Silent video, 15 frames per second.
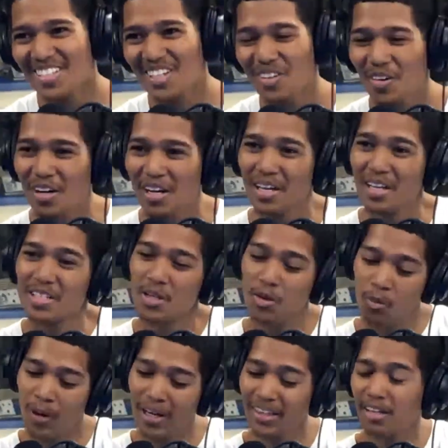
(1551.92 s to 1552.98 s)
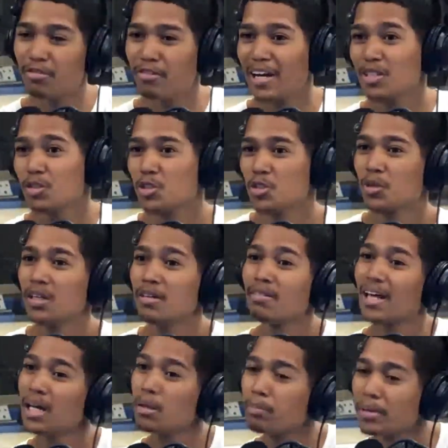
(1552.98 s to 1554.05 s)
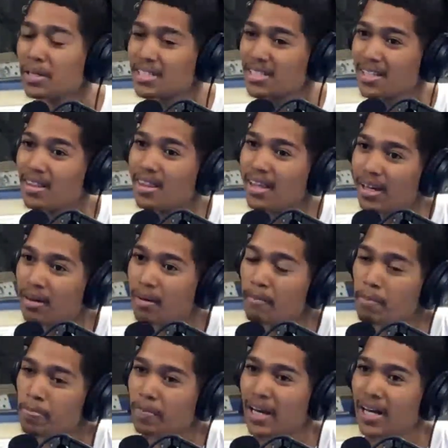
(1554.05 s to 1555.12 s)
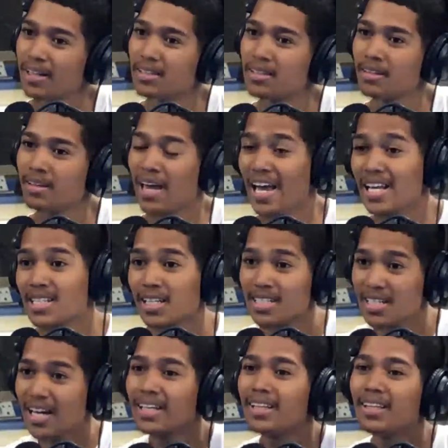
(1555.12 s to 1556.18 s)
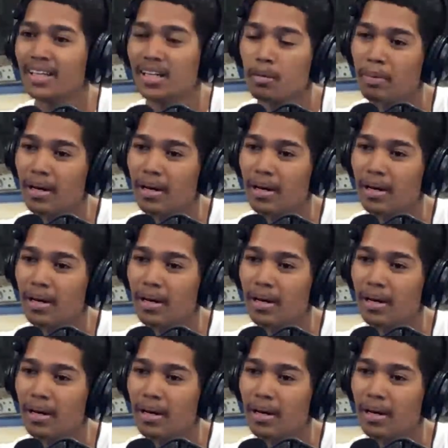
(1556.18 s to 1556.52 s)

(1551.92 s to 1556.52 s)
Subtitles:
So what advice would you give that person then that has this idea,